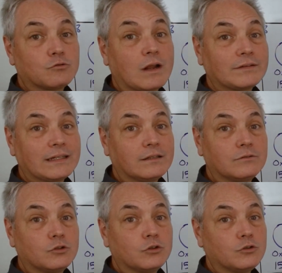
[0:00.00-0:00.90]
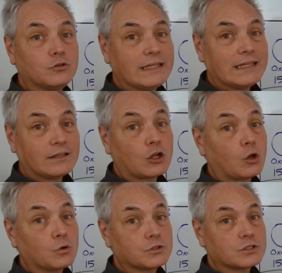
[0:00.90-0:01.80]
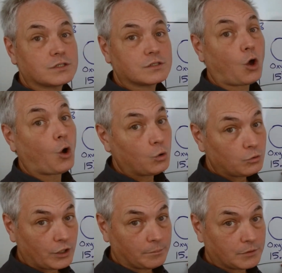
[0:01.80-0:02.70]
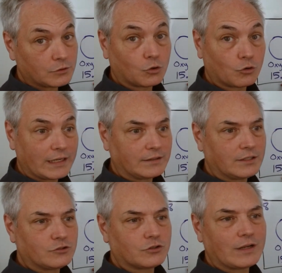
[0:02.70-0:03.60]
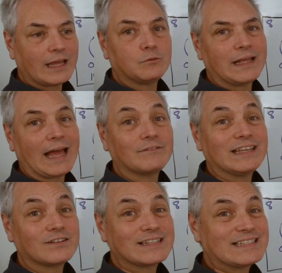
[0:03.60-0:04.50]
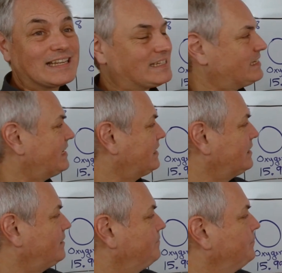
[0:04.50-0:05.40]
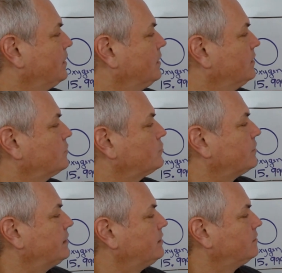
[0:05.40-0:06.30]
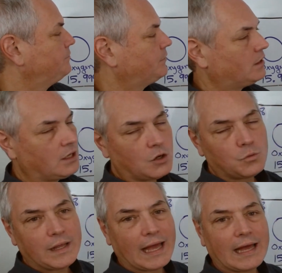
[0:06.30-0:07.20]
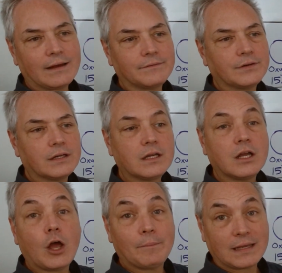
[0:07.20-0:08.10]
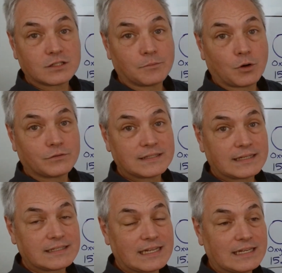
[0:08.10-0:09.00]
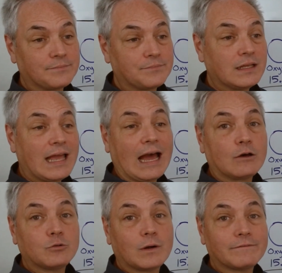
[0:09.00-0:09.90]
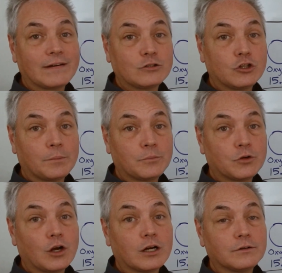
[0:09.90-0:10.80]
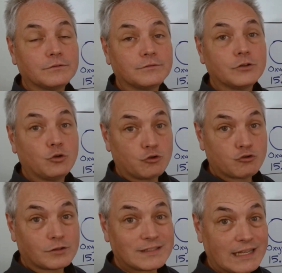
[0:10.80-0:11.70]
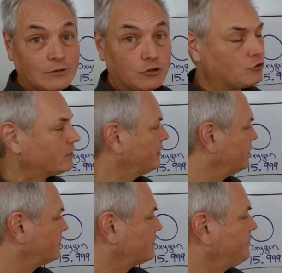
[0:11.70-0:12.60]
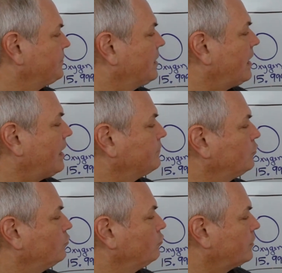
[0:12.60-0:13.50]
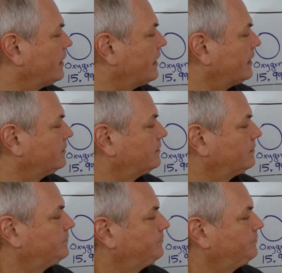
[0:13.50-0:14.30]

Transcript: round it to the closest whole number or integer, and we have here 16. So here we have a mass number of 16. How do I find the number of neutrons in the nucleus? I'm going to look at